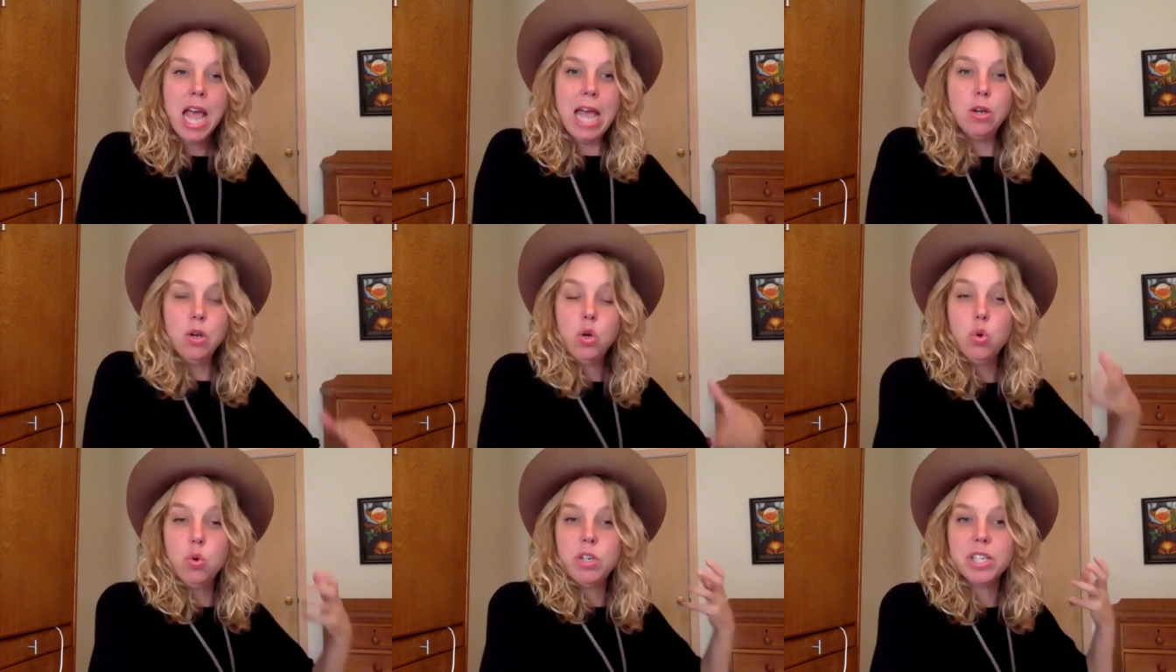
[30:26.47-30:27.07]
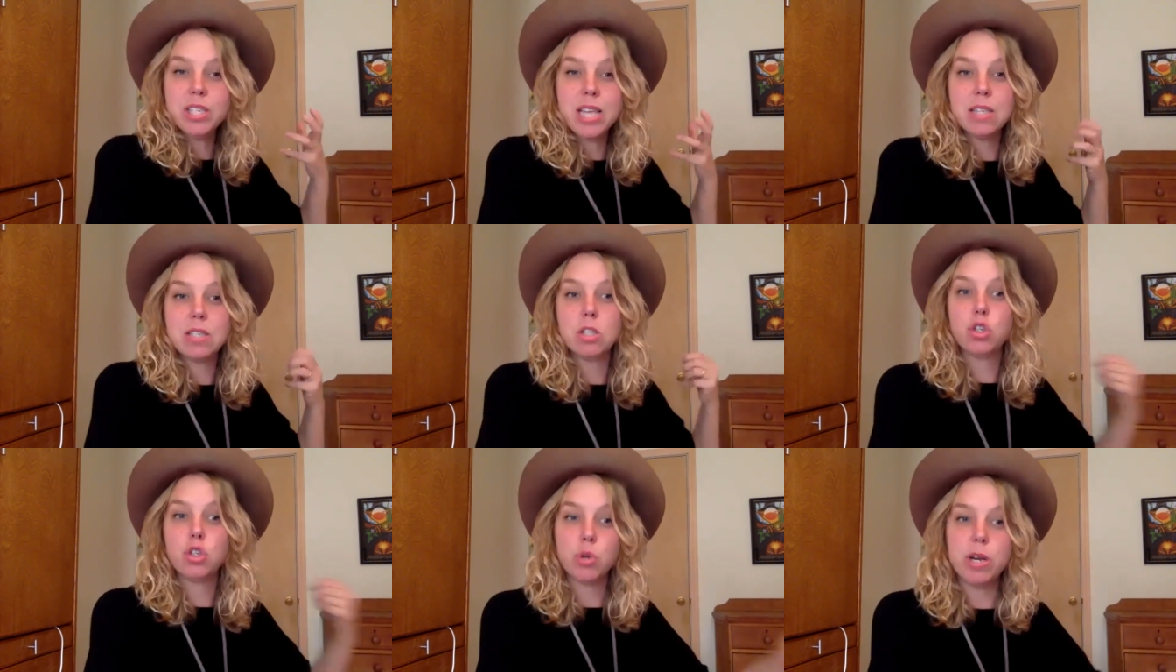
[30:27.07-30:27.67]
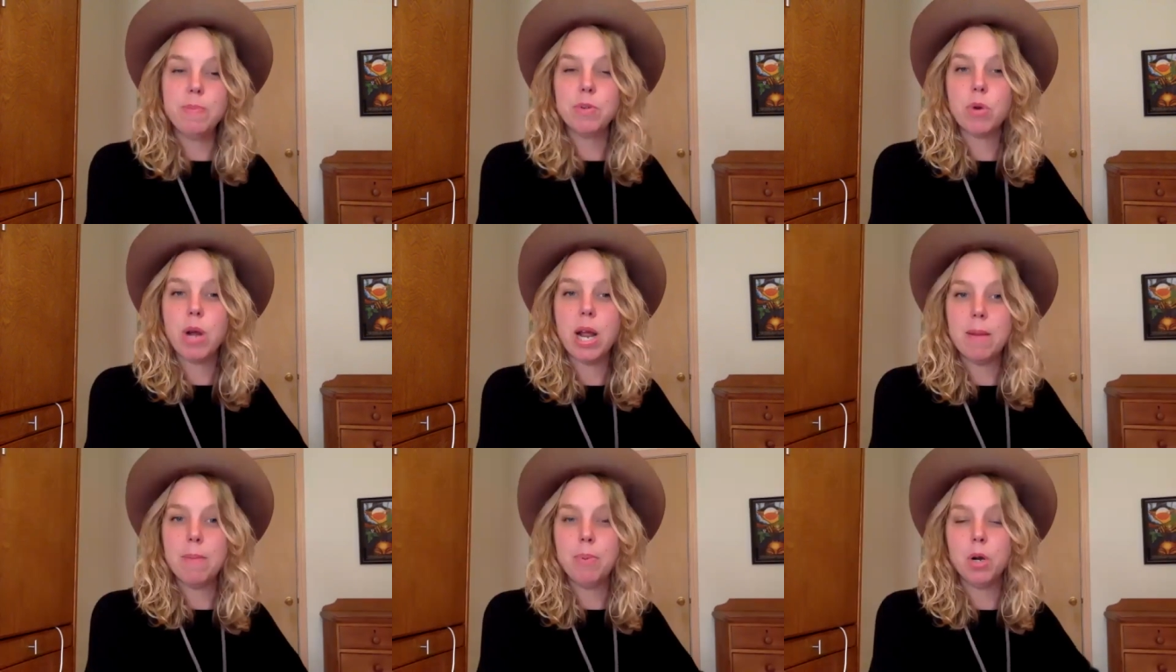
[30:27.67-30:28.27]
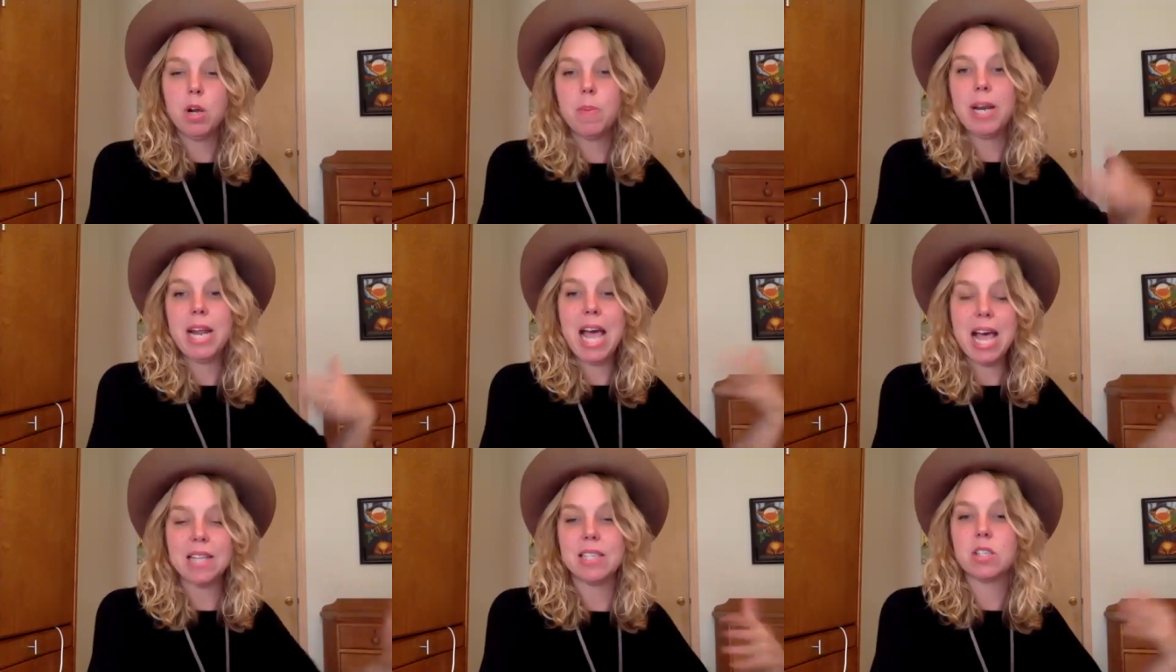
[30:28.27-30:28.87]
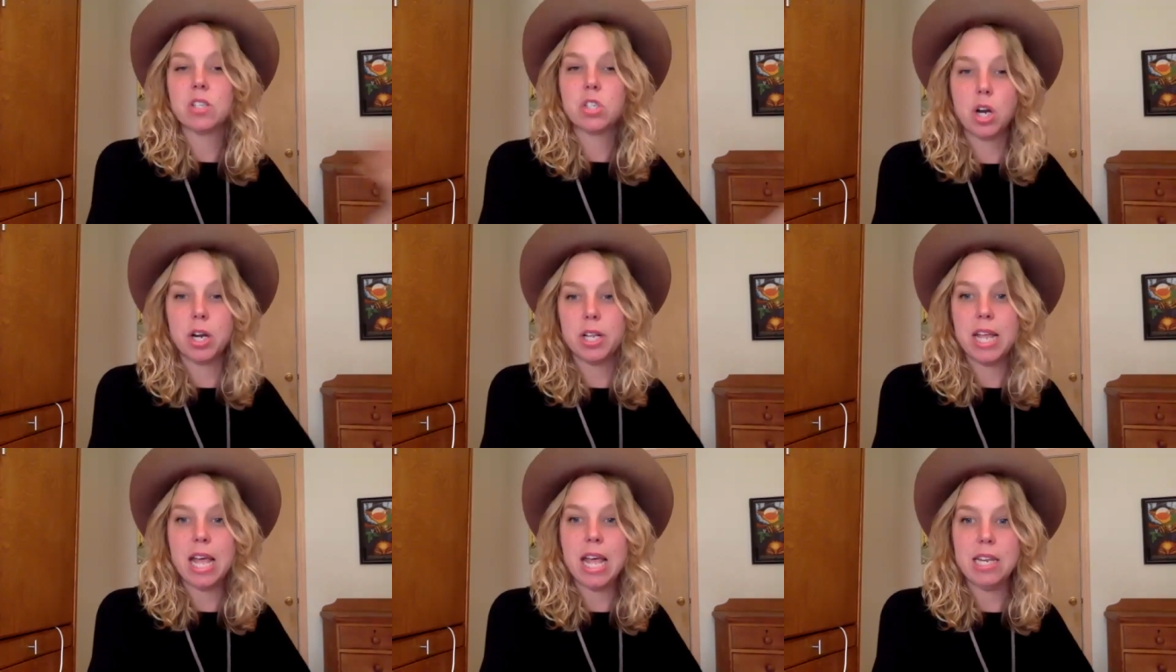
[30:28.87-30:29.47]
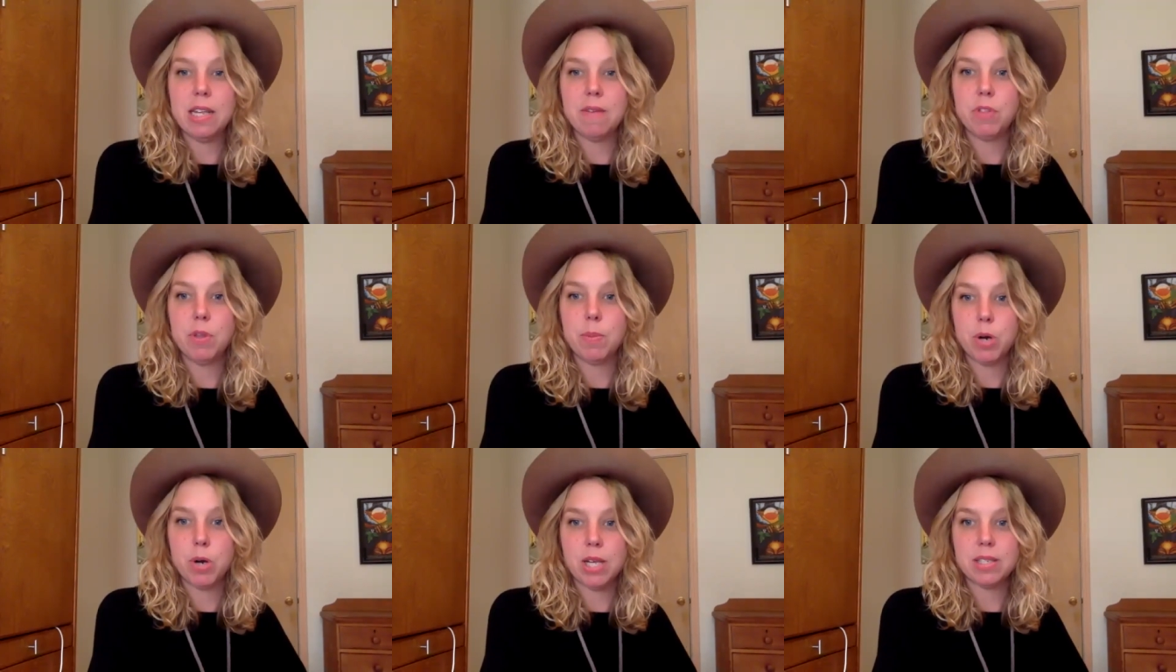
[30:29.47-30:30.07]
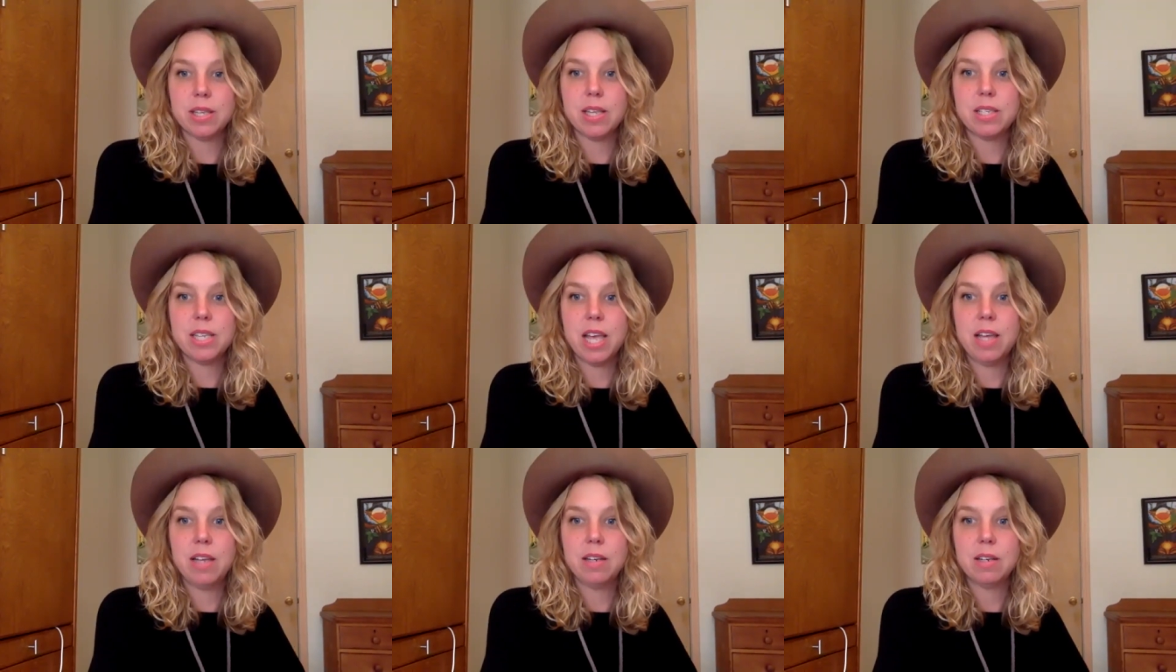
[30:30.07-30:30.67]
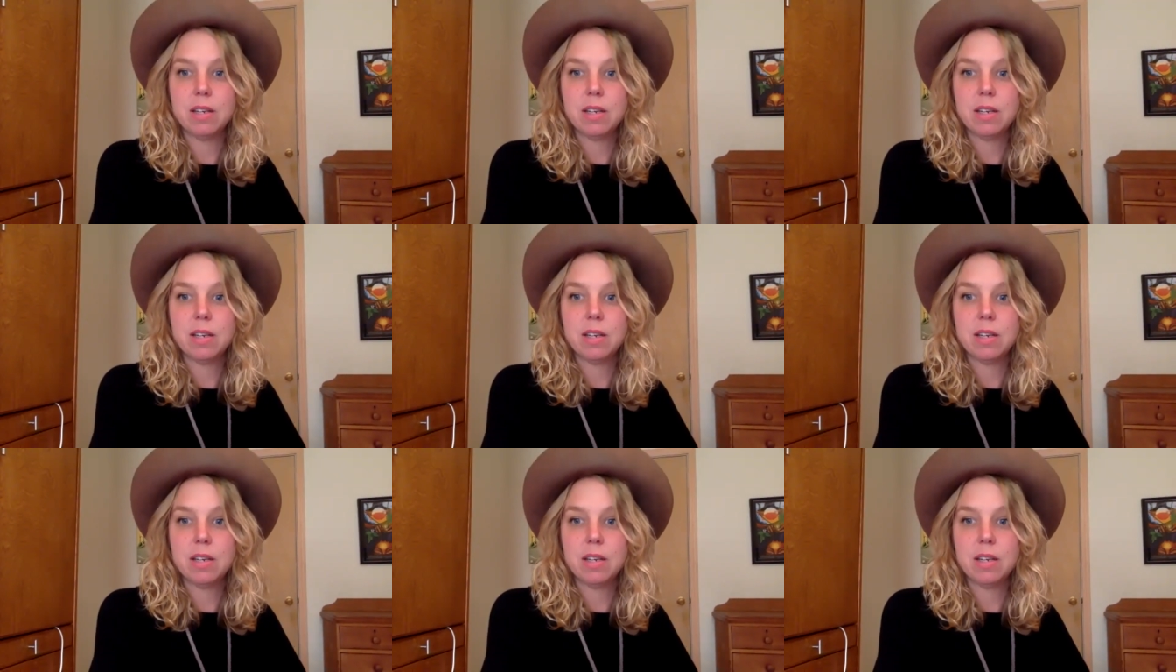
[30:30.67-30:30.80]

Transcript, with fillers: and who just has a dream to write a book but hasn't started any of the process yet,